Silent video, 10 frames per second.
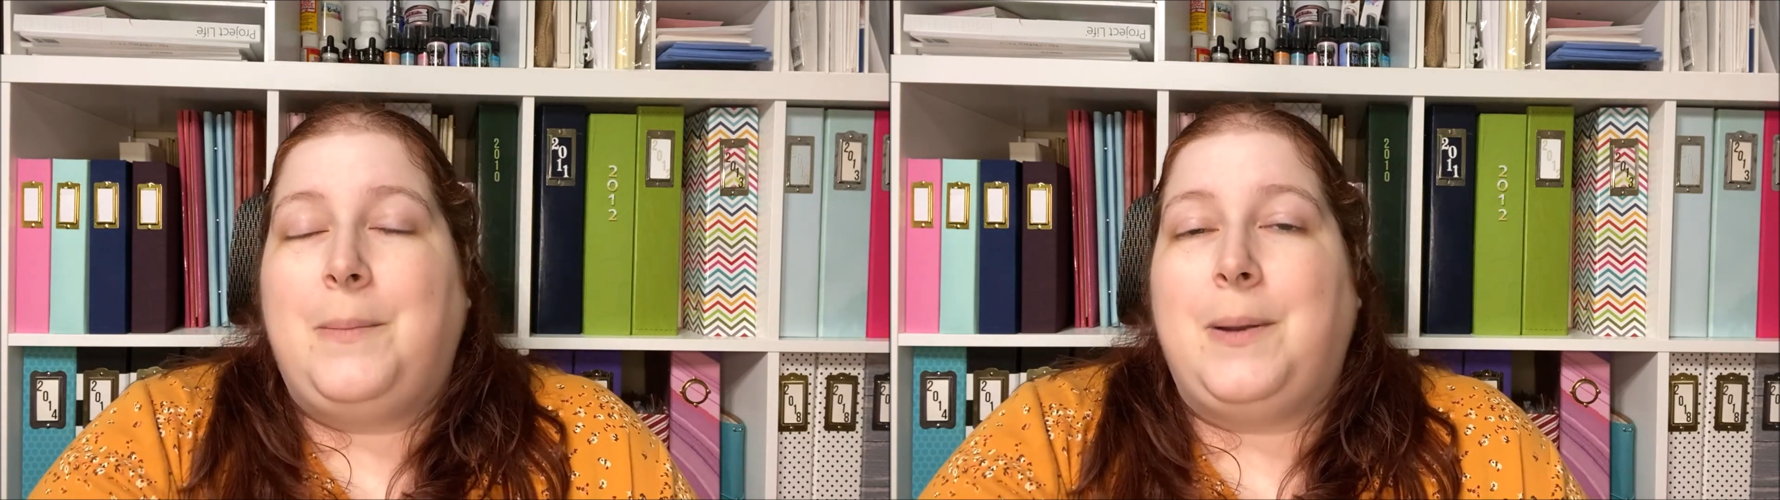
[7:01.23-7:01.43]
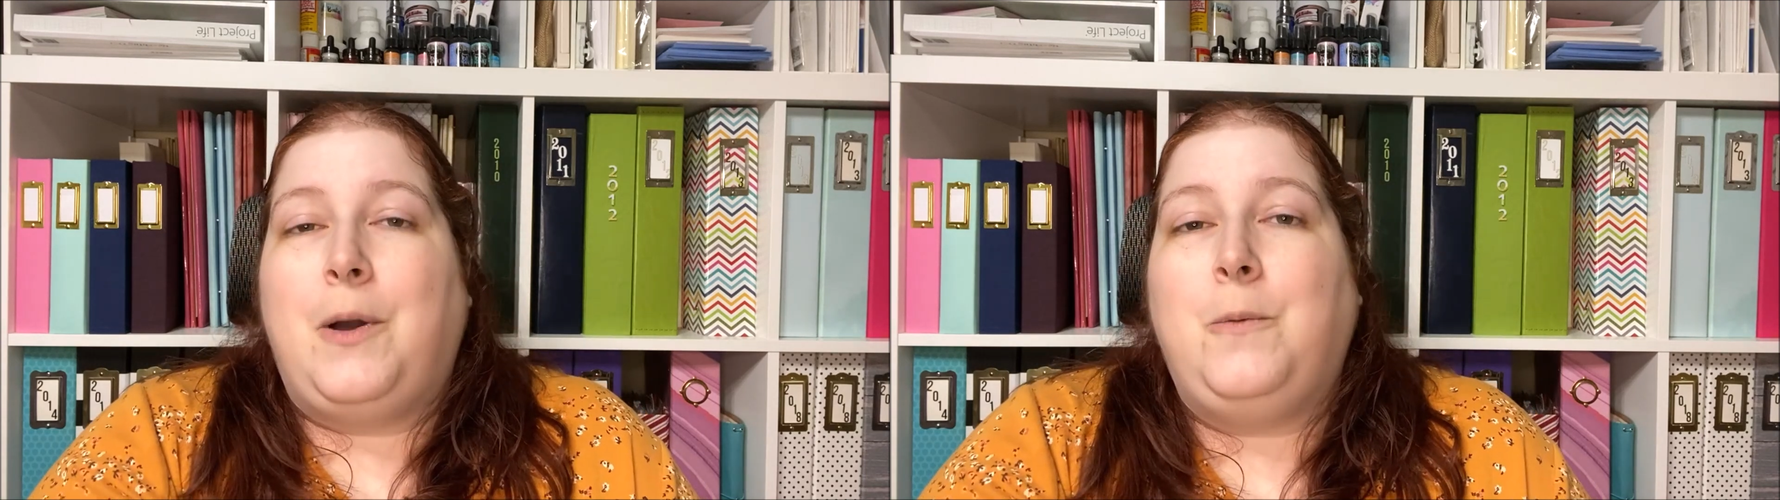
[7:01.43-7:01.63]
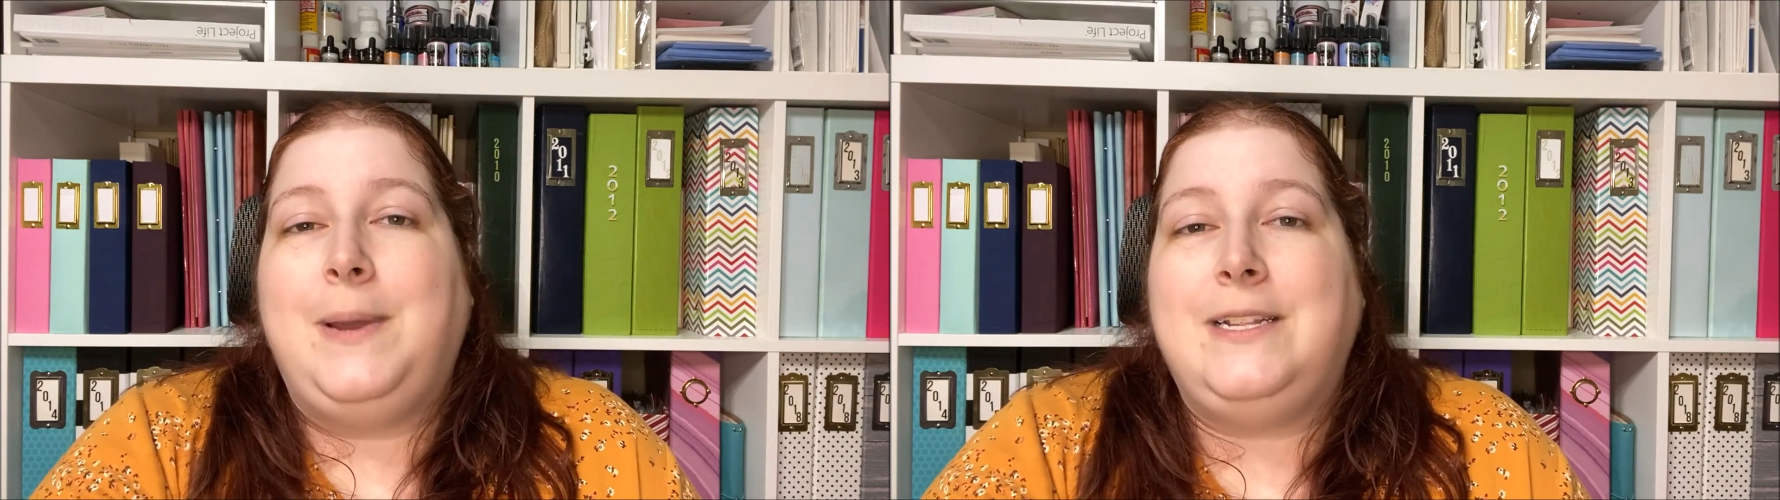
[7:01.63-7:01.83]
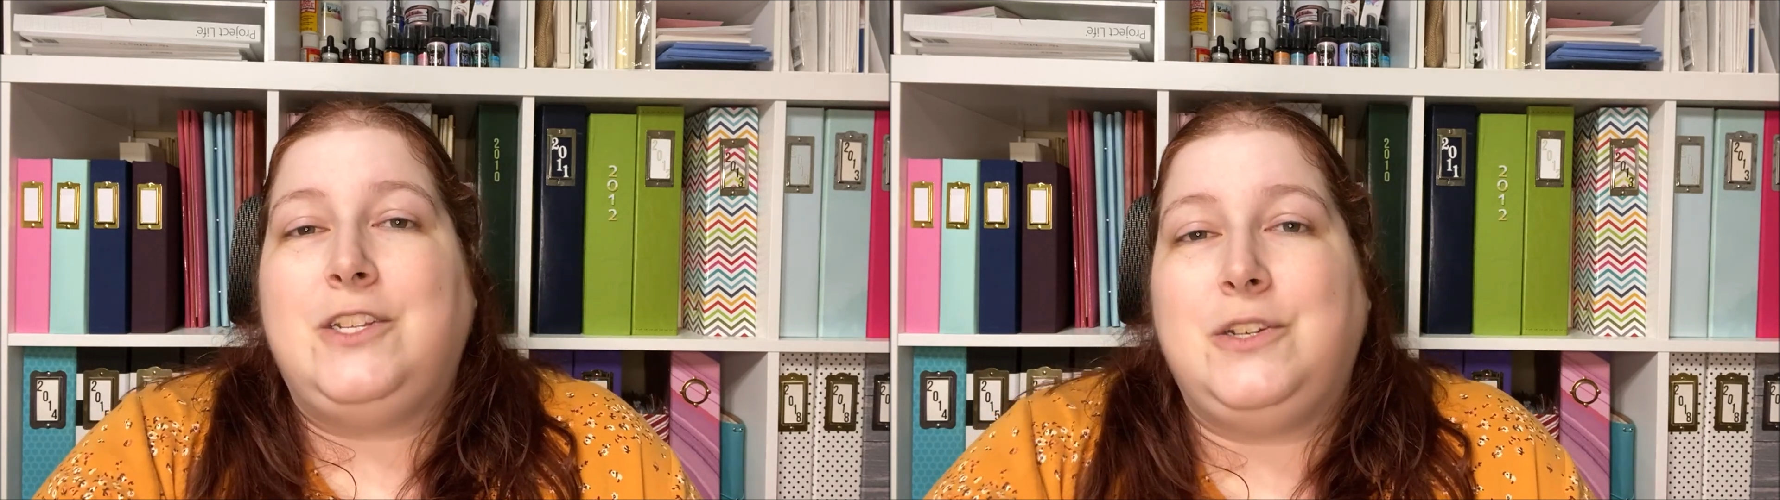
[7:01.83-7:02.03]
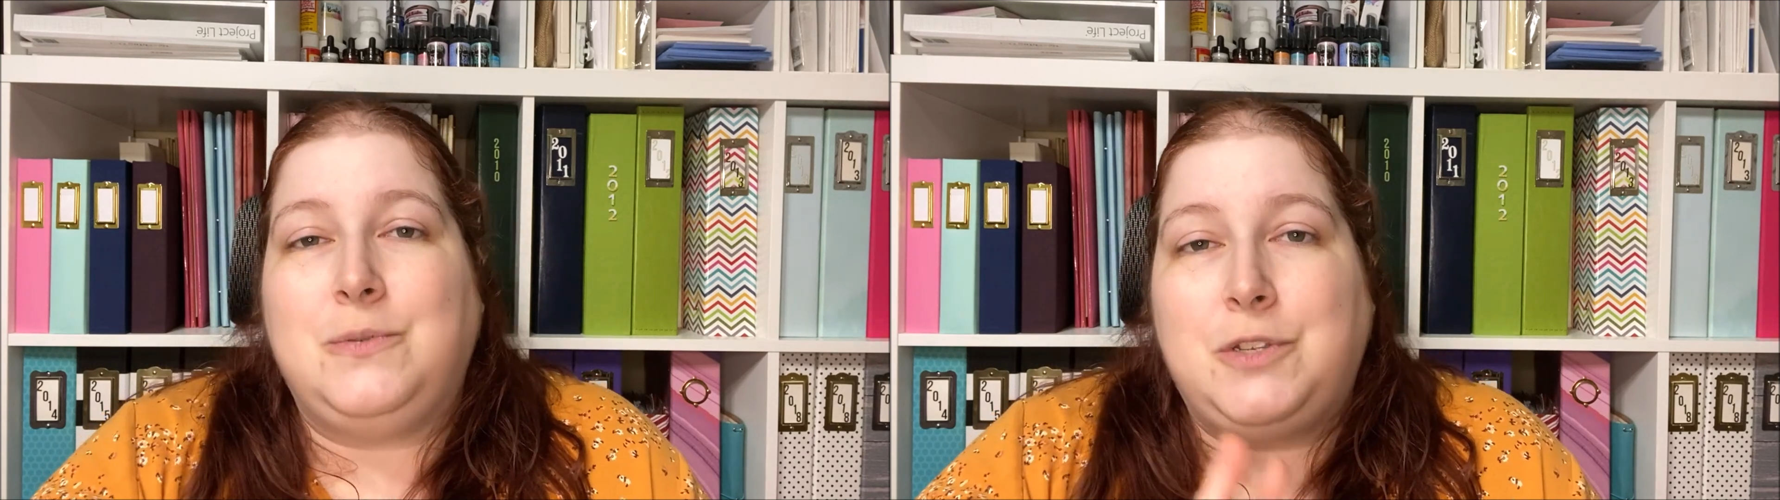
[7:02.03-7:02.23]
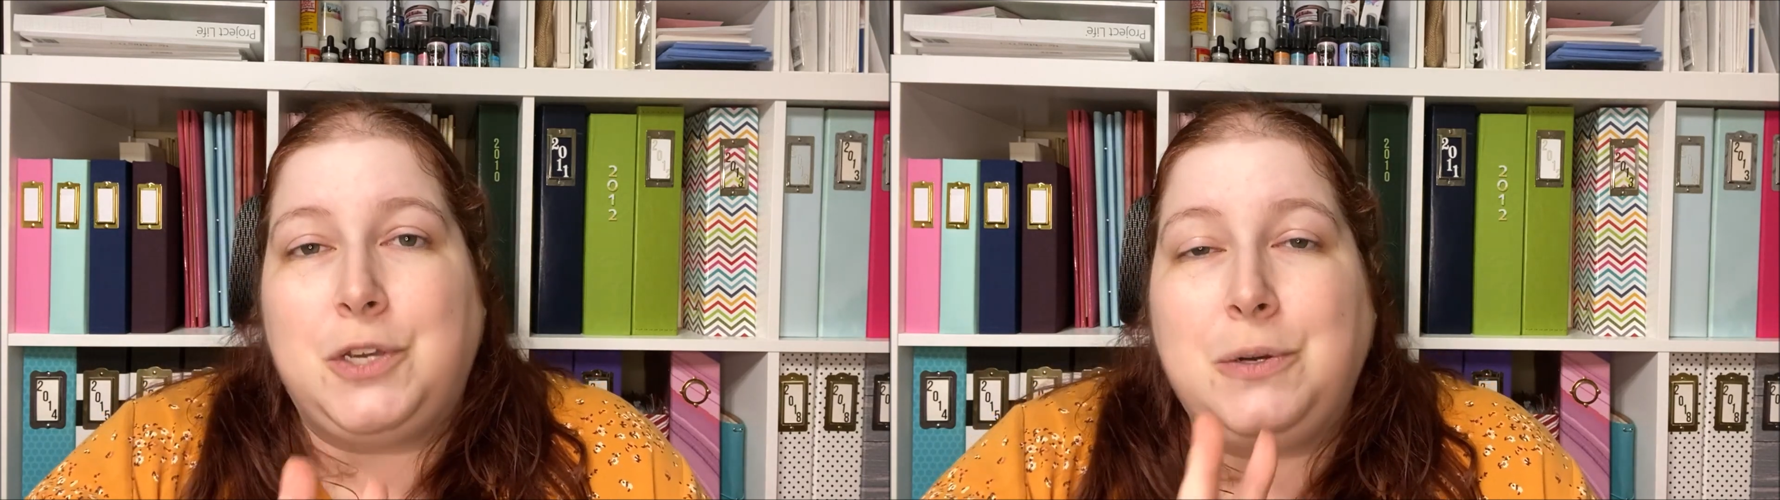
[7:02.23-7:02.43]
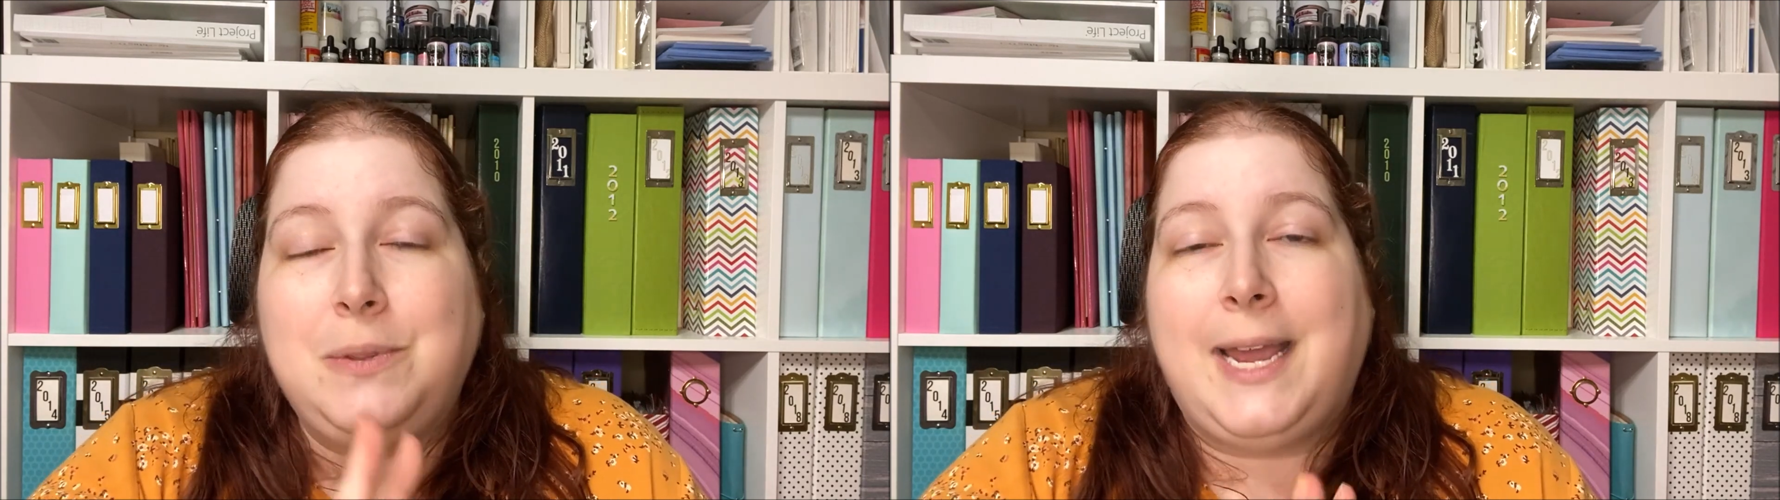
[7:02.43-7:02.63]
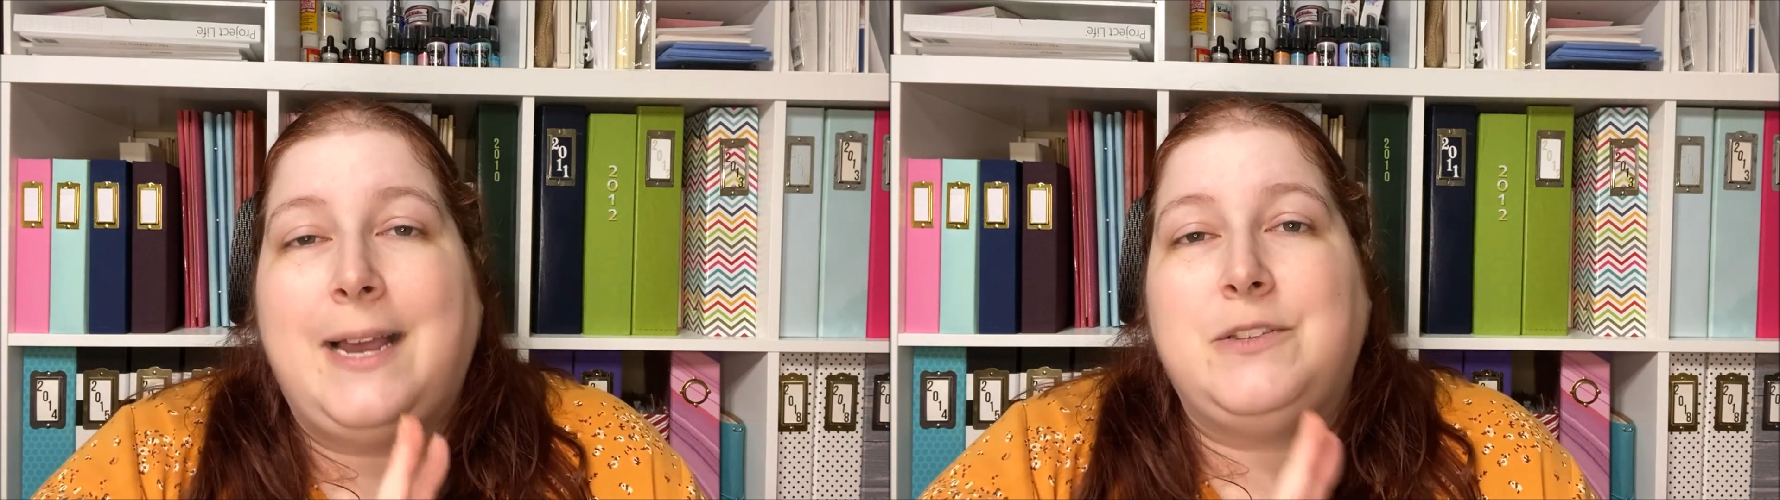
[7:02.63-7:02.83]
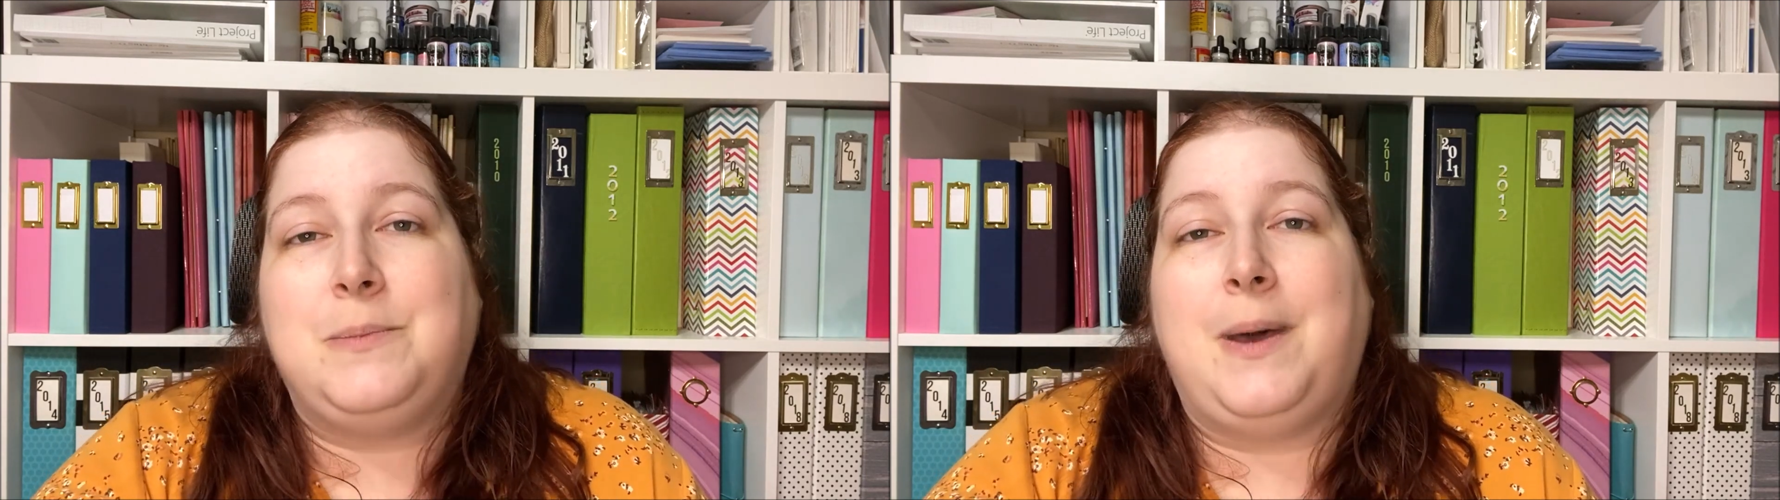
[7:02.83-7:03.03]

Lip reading: but I'm hoping to do 2 layouts